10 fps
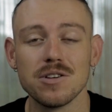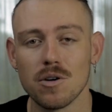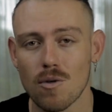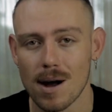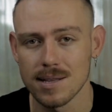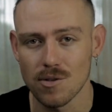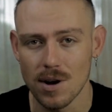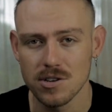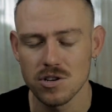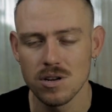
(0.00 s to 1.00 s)
in the right
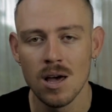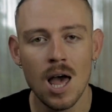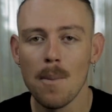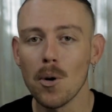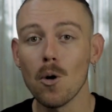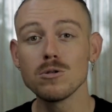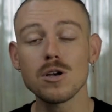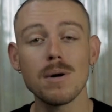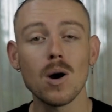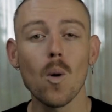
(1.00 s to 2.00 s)
direction, but
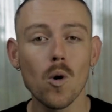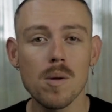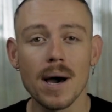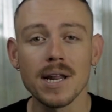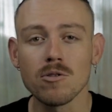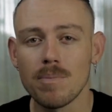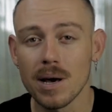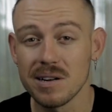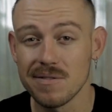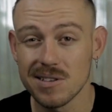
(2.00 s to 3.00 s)
also by automating
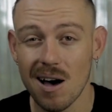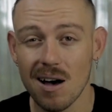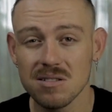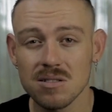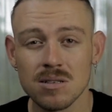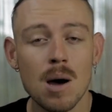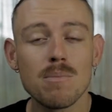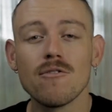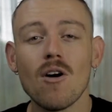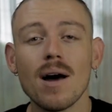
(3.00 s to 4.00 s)
repetitive tasks,
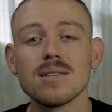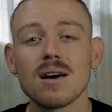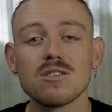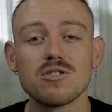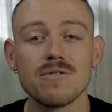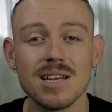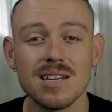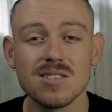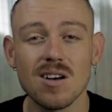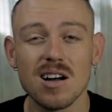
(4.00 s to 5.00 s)
providing data-driven
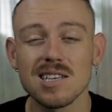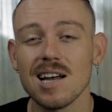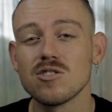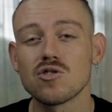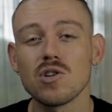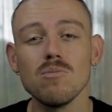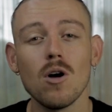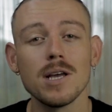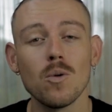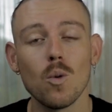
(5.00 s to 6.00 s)
insights, and
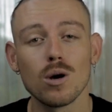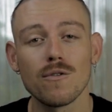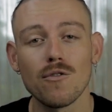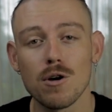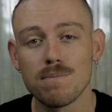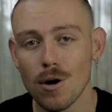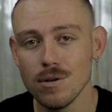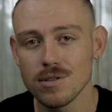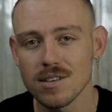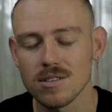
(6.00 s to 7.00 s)
streamlining workflow
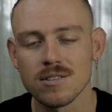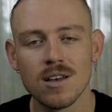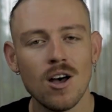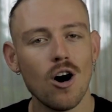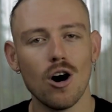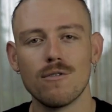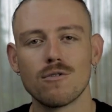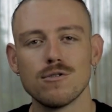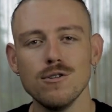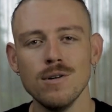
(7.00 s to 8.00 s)
processes.
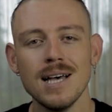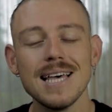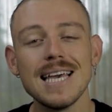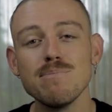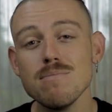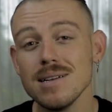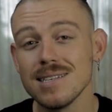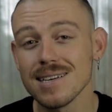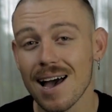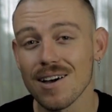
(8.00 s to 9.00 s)
Overall,
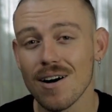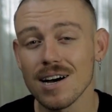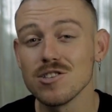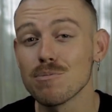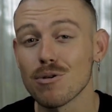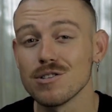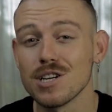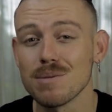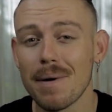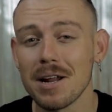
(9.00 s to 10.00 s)
implementing AI in your
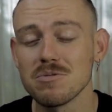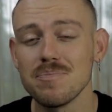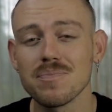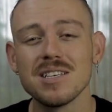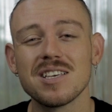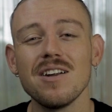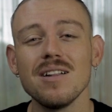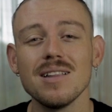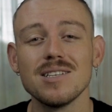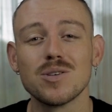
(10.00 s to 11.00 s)
project management is going
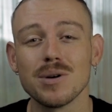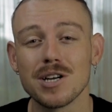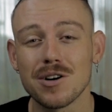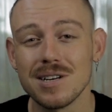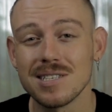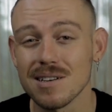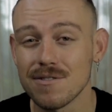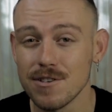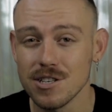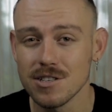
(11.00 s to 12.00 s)
to lead to increased
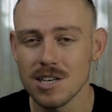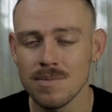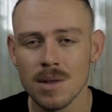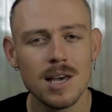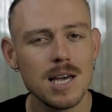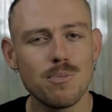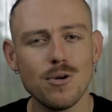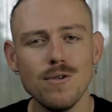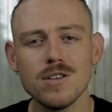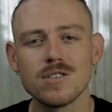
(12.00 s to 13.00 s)
efficiency,
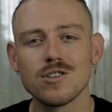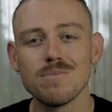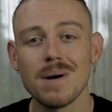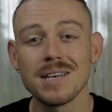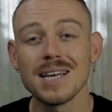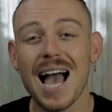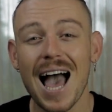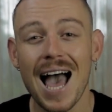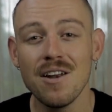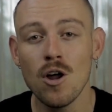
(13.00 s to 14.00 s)
improved decision-making,
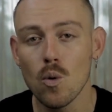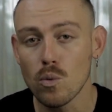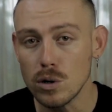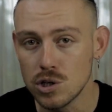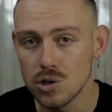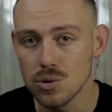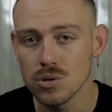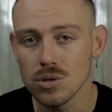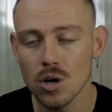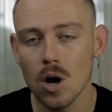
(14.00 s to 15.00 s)
and
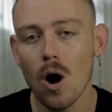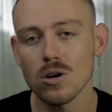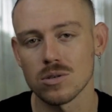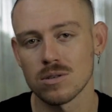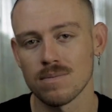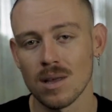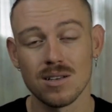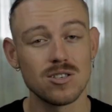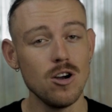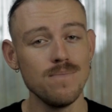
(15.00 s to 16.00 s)
reduce costs.
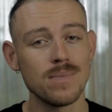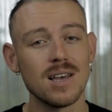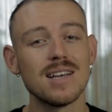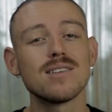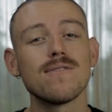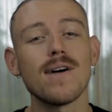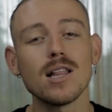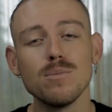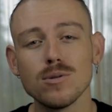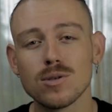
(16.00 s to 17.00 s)
So it's a
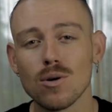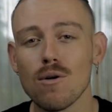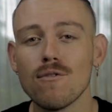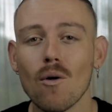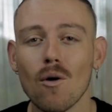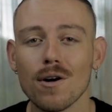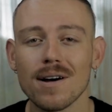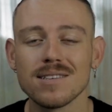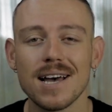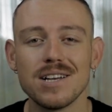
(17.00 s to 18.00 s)
valuable tool for
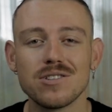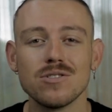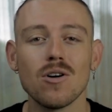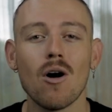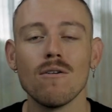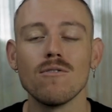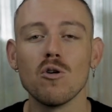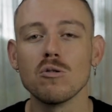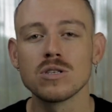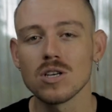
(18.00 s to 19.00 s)
organizations of
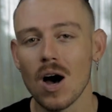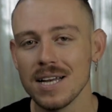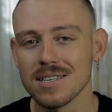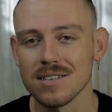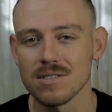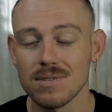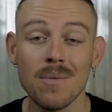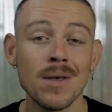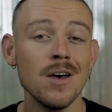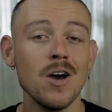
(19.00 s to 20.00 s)
all sizes.
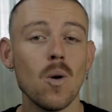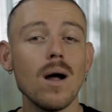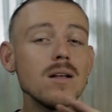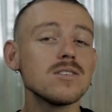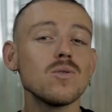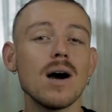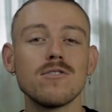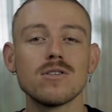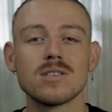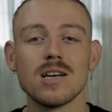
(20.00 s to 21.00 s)
Now, while I still have
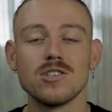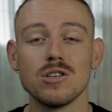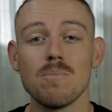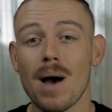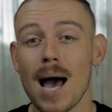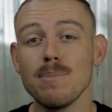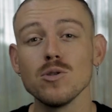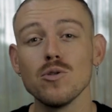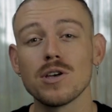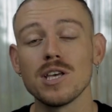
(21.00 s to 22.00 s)
your attention, perhaps
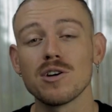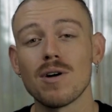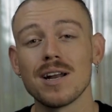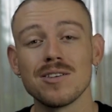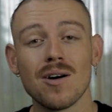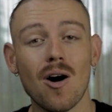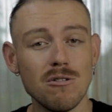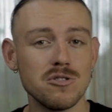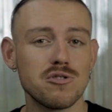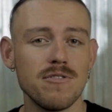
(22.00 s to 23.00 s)
you're looking at running your
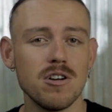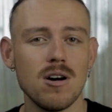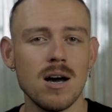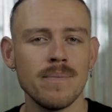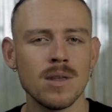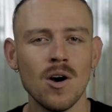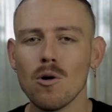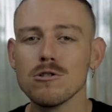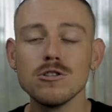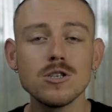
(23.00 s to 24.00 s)
own trivia night,
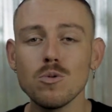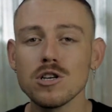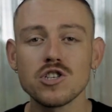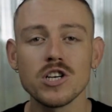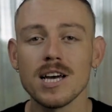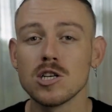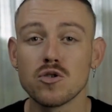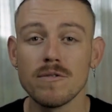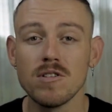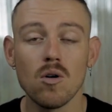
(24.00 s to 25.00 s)
or you just want to share a
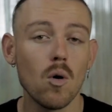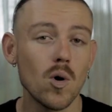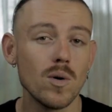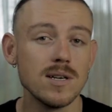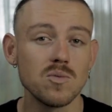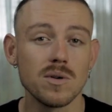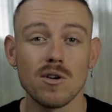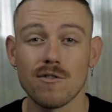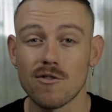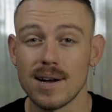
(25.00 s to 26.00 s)
trivia or quiz with
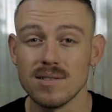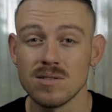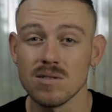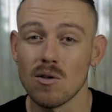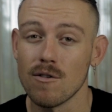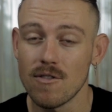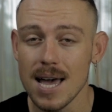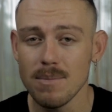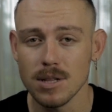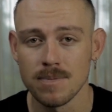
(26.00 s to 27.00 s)
your friends or
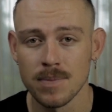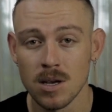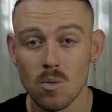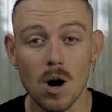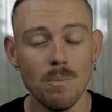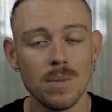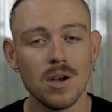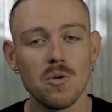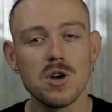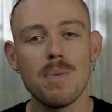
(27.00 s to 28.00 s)
family. Well,
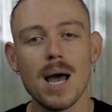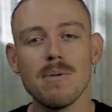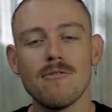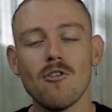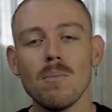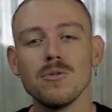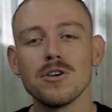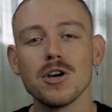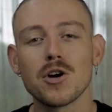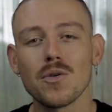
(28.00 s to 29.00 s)
with Paperform, you
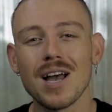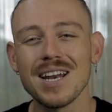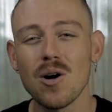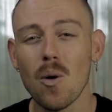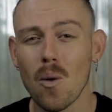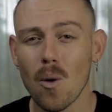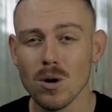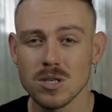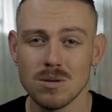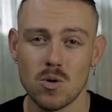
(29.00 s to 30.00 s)
can create
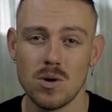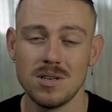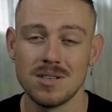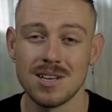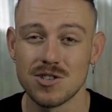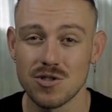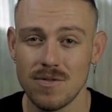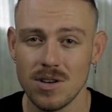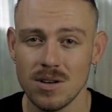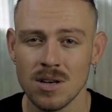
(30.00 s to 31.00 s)
awesome quizzes and
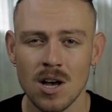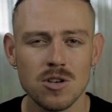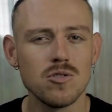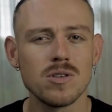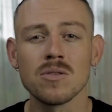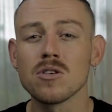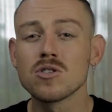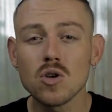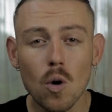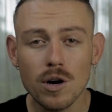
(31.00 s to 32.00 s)
trivias using the
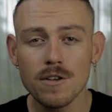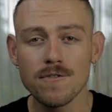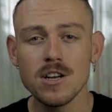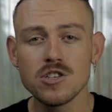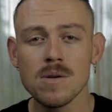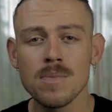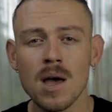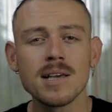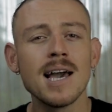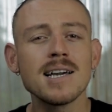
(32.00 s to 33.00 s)
scoring feature,
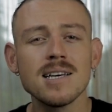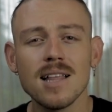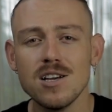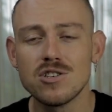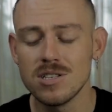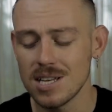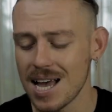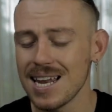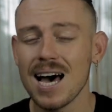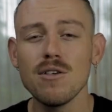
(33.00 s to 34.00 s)
calculations,
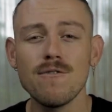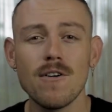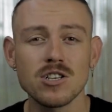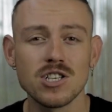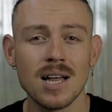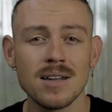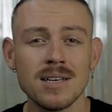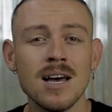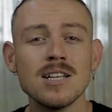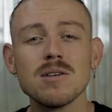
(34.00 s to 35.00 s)
and other
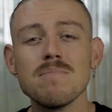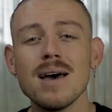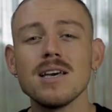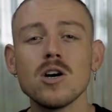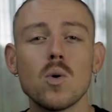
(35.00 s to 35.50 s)
functionality to make a